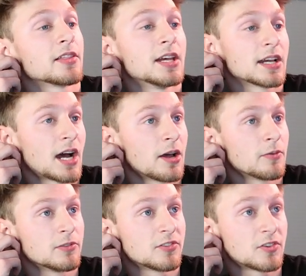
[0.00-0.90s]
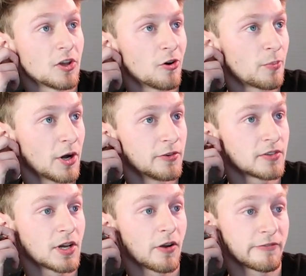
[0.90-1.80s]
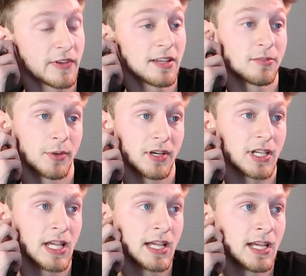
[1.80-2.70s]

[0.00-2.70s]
think I was still posting on Facebook,